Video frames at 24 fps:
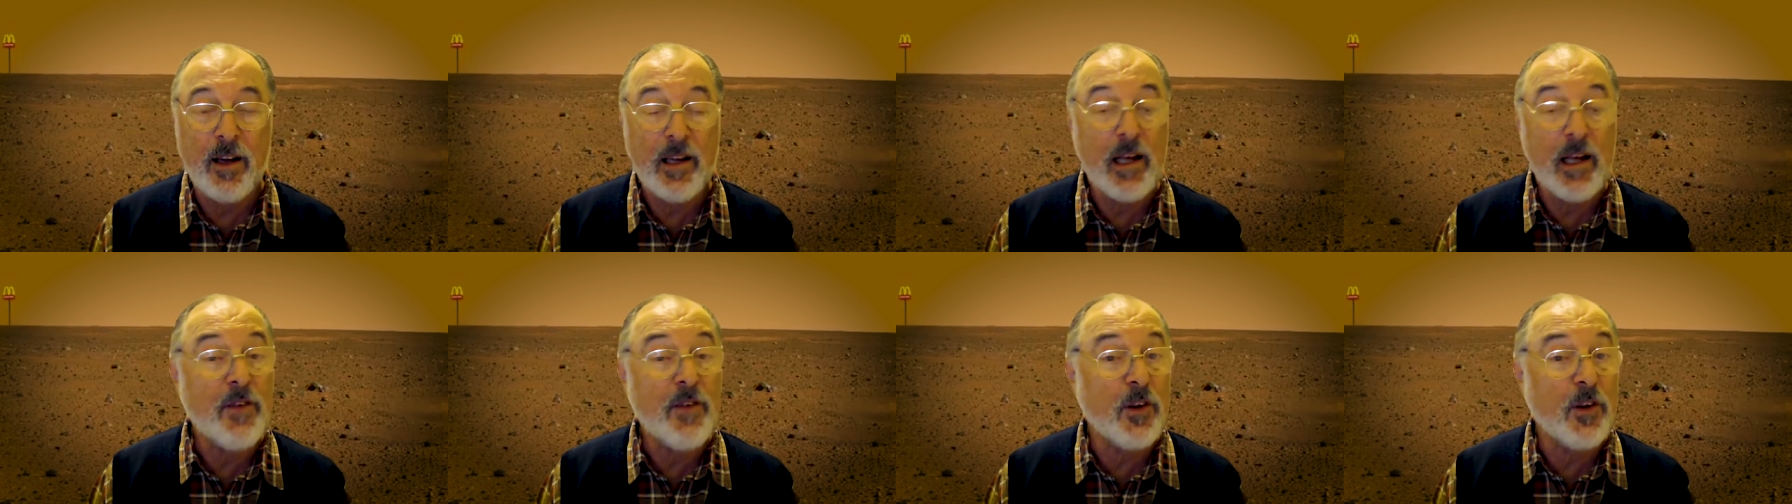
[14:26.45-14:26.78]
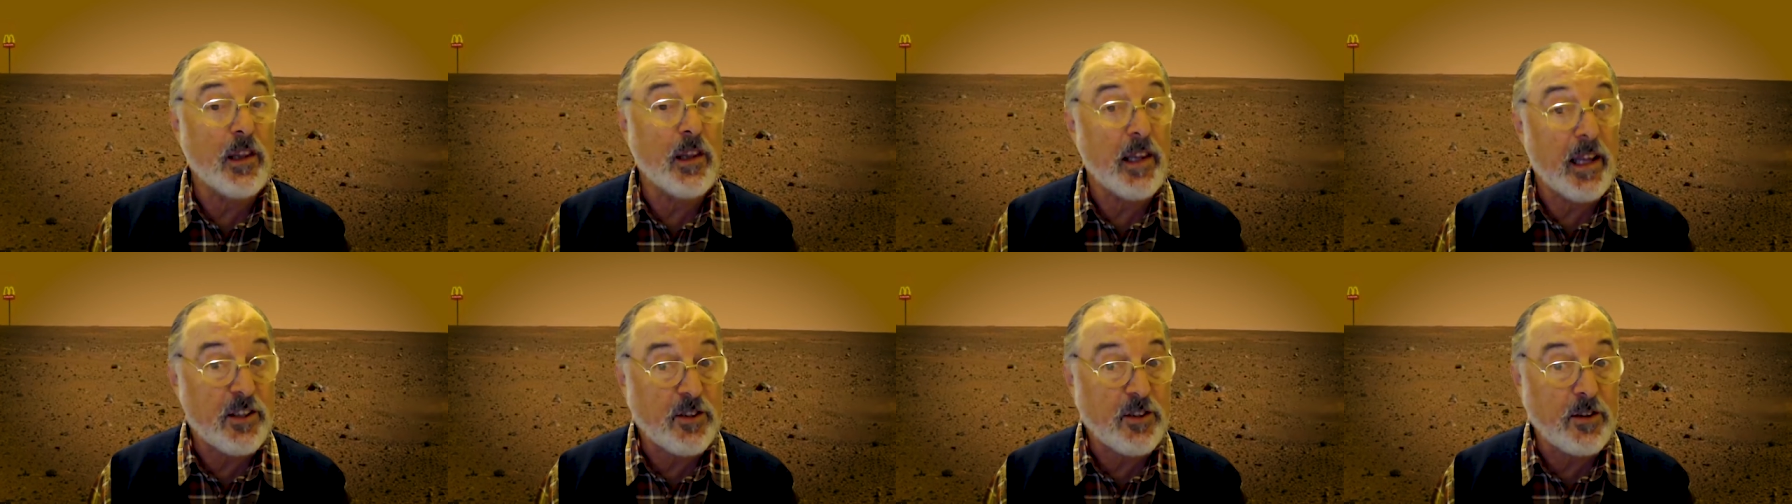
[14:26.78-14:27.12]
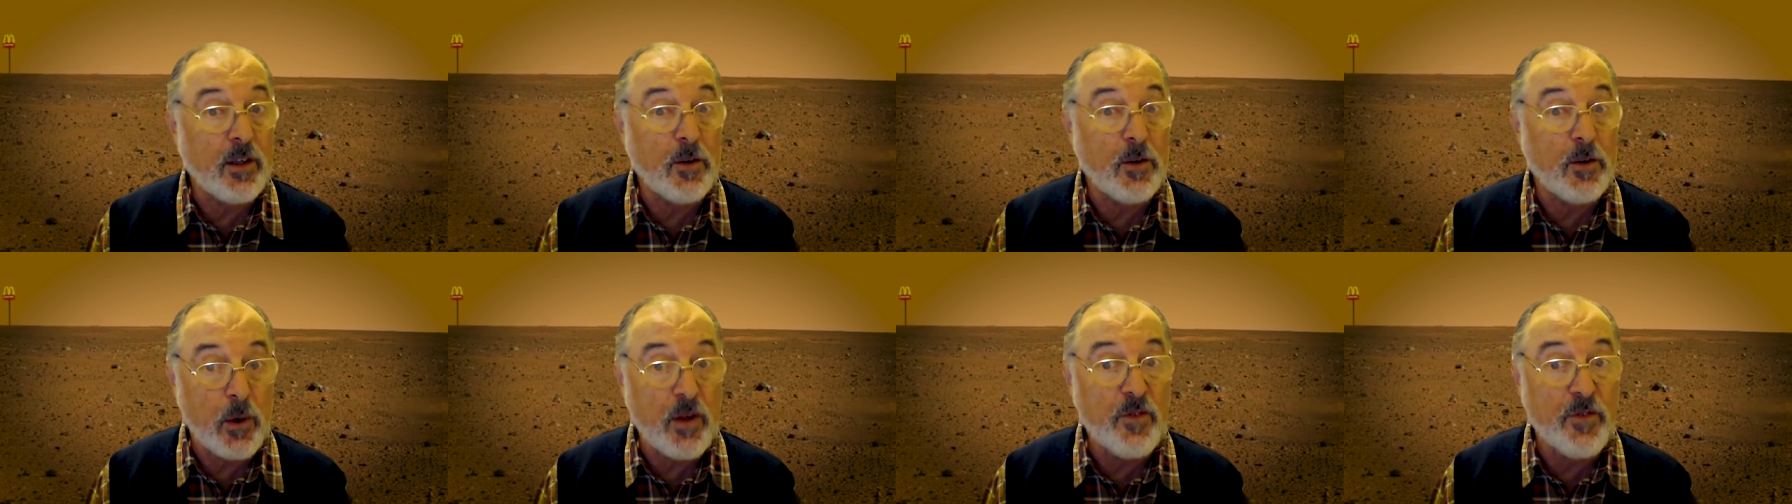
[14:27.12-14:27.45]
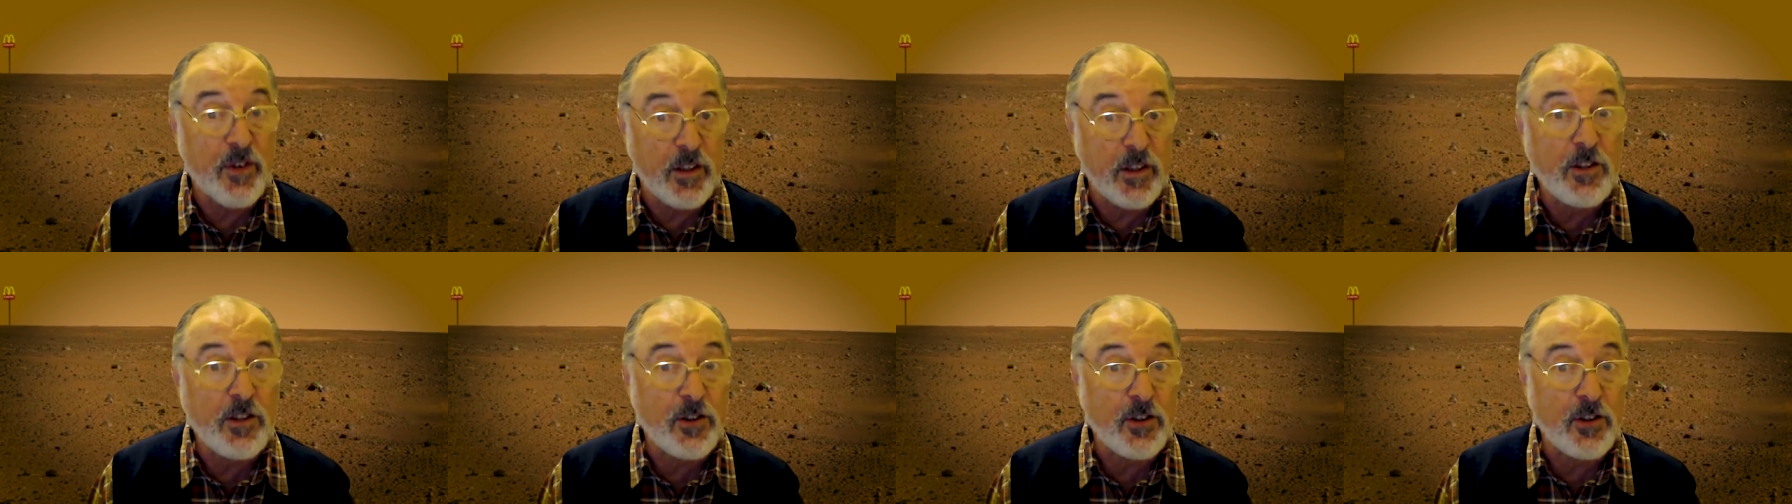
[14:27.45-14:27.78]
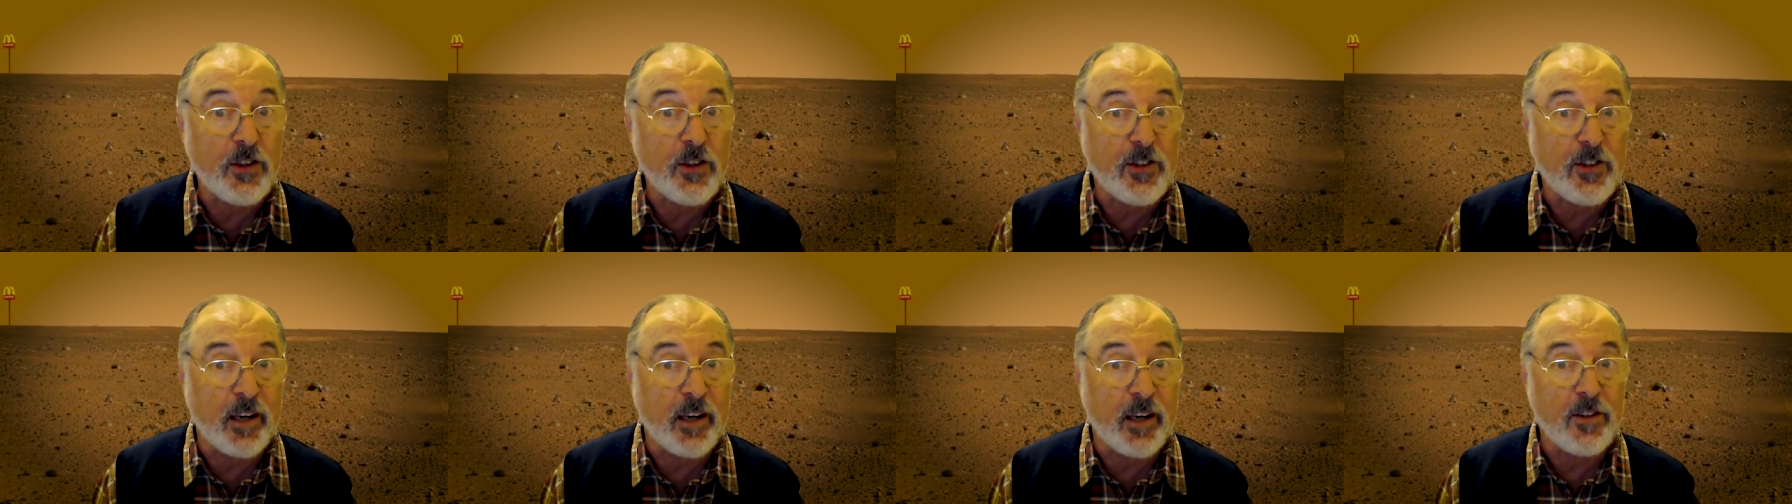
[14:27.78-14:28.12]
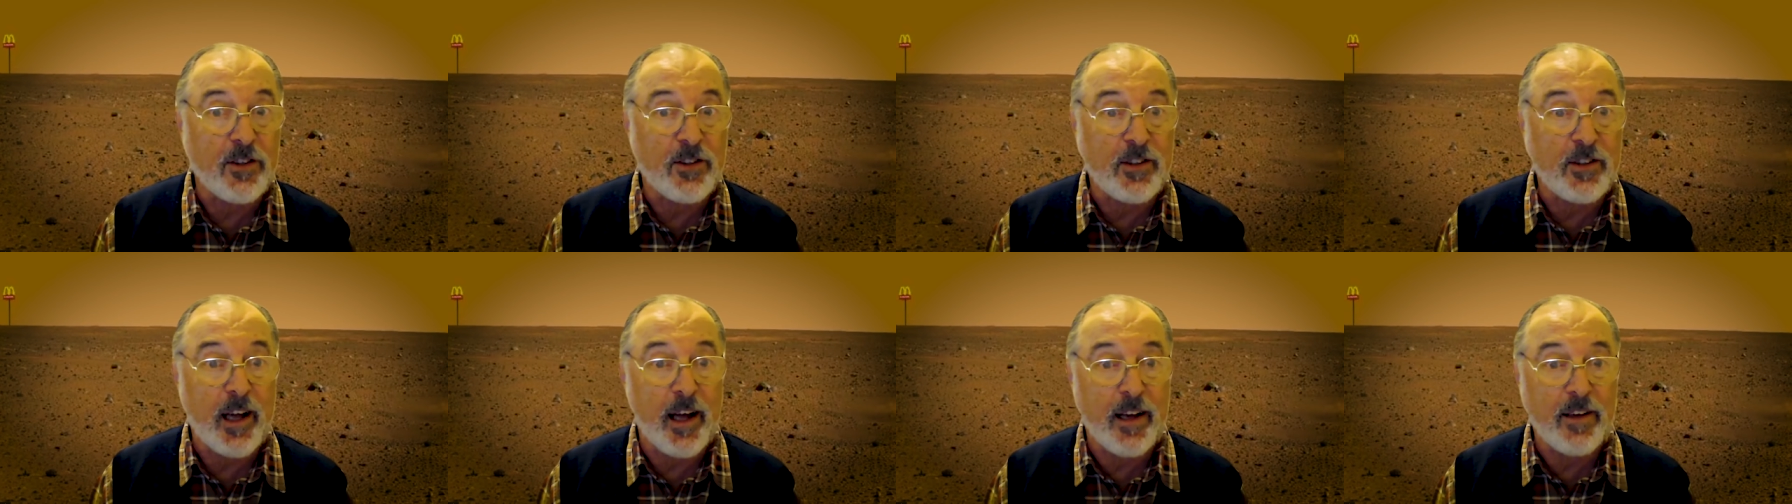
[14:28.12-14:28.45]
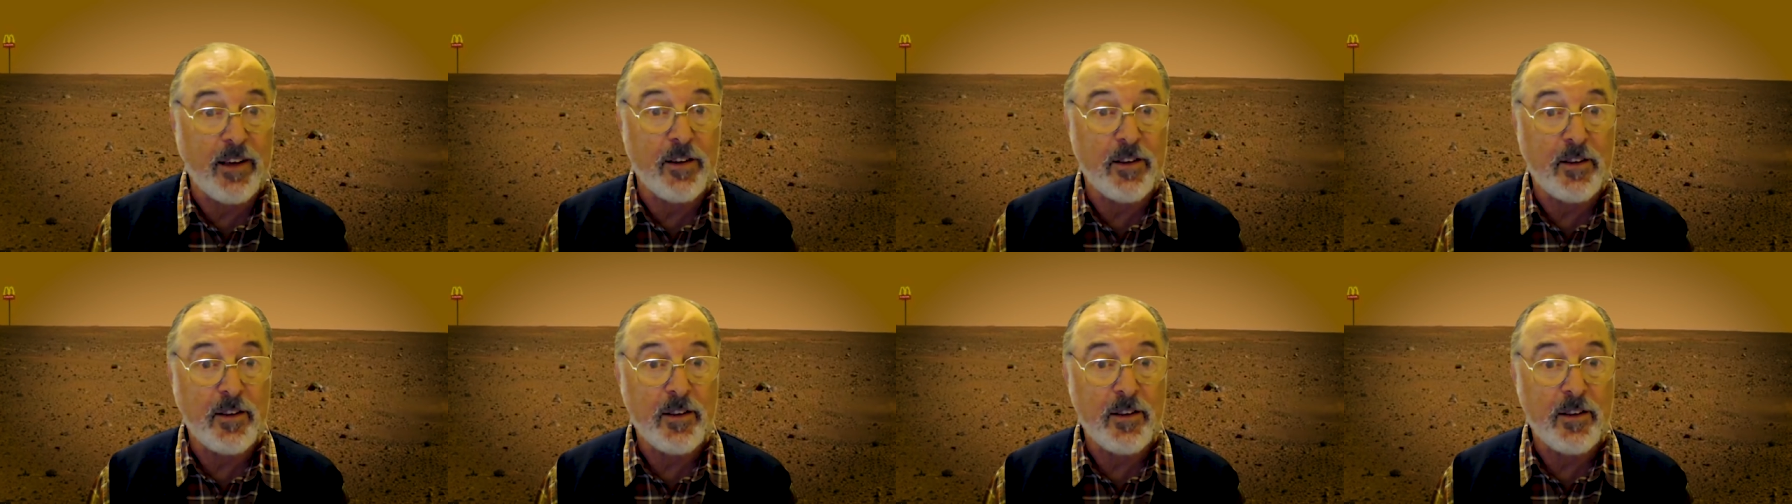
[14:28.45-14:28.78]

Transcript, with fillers: even less than we physicists understand it.